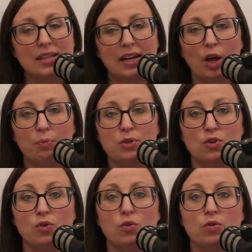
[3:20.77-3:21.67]
and help
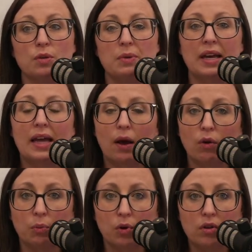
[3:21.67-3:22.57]
you to be
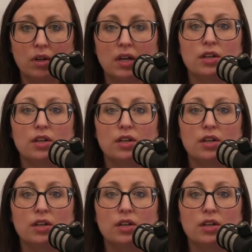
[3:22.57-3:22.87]
accountable